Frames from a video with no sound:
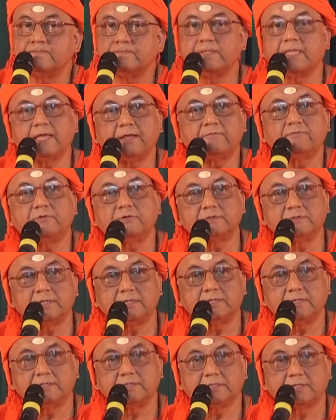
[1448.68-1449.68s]
There was
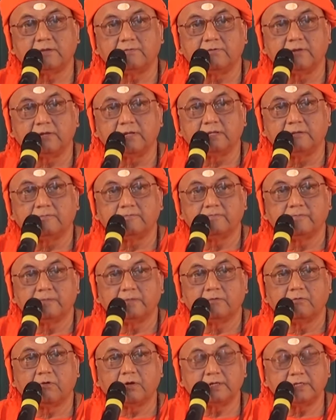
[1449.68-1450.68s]
the discovery.
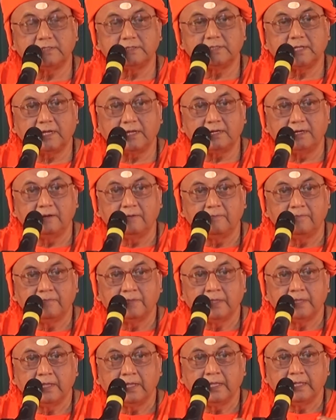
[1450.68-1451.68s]
What is that?
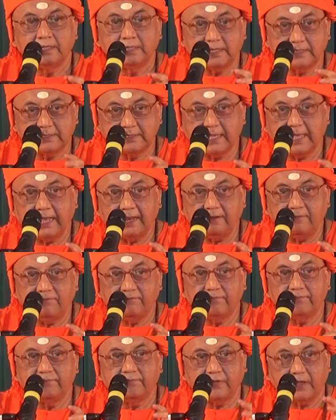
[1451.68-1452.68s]
The
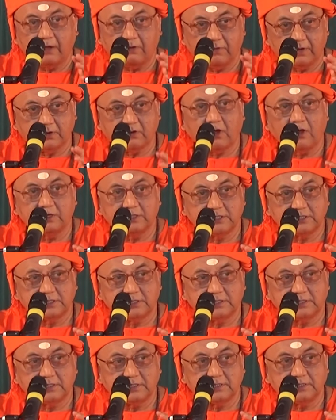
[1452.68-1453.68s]
self, our
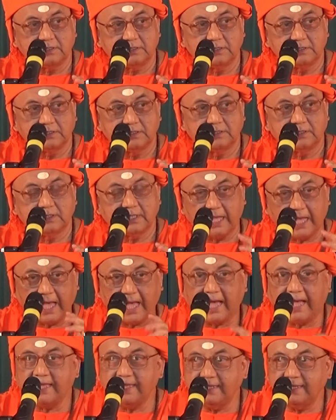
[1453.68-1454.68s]
consciousness, the
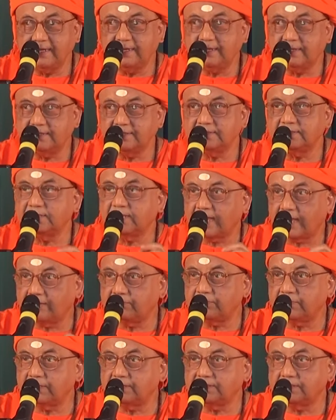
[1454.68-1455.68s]
I in us, the
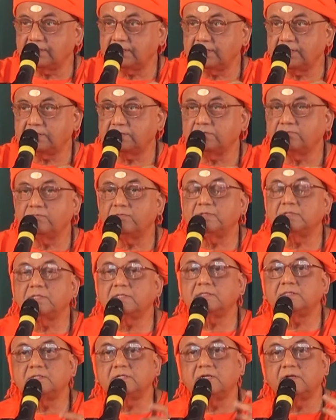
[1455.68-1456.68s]
amness in us, which
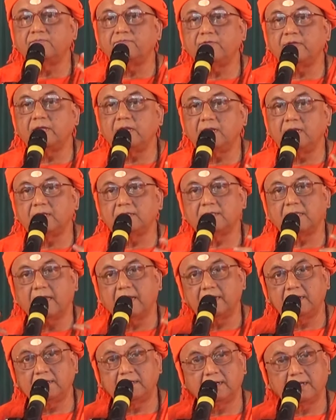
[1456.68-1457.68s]
is revealing the
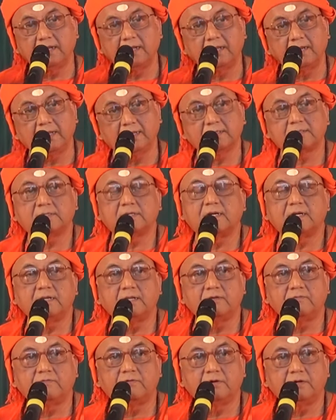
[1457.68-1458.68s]
entire
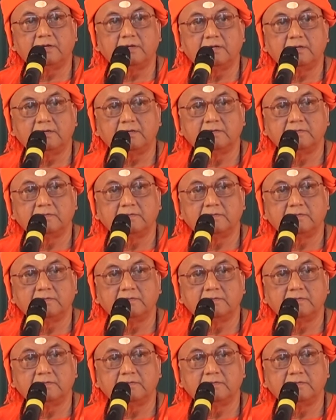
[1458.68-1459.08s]
external world,